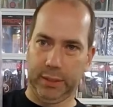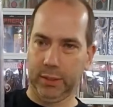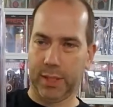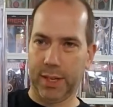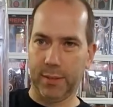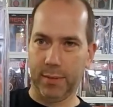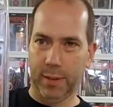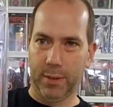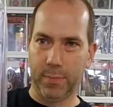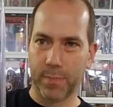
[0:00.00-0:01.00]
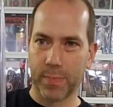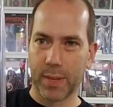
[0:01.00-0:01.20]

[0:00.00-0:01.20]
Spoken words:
It's kind of, you know,